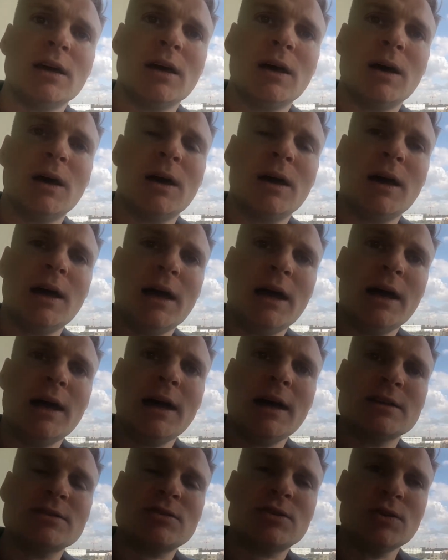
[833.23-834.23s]
Uh,
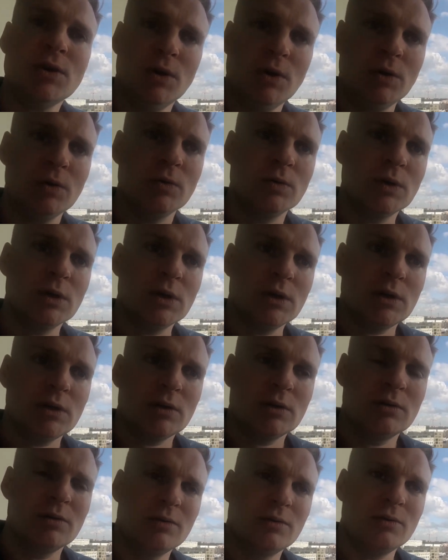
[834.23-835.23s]
and so
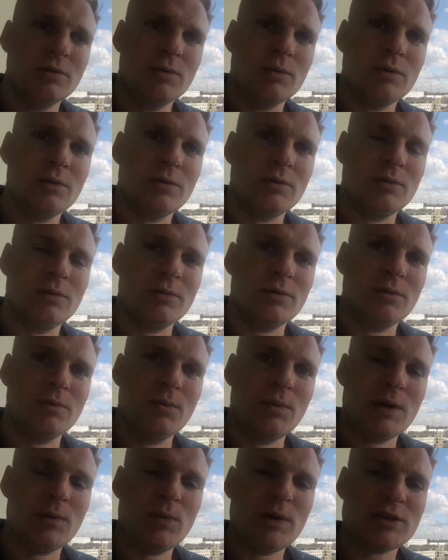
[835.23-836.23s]
uh,
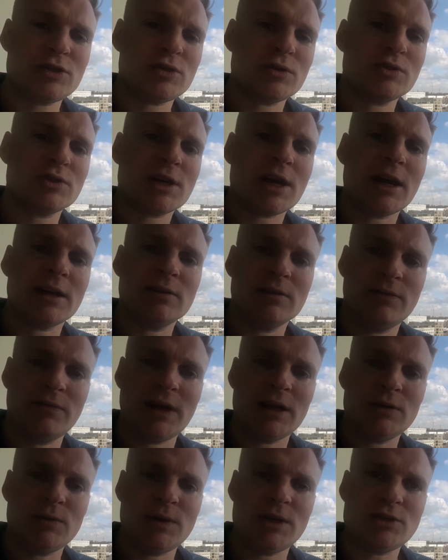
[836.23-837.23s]
with such kind of
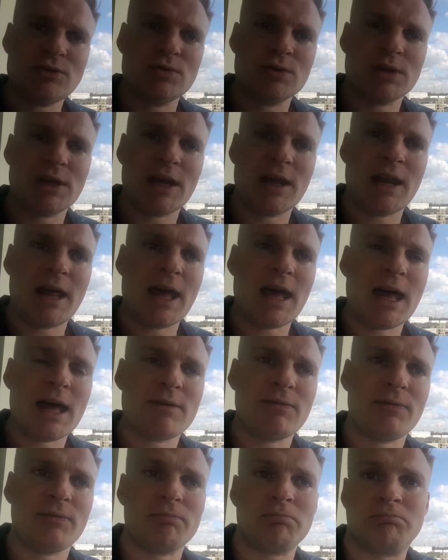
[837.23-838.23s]
valuation, you can
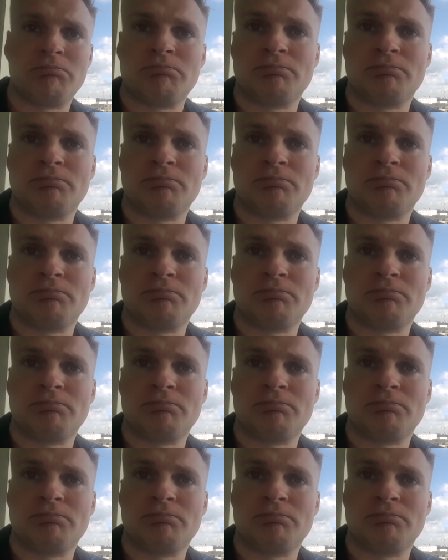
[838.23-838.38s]
have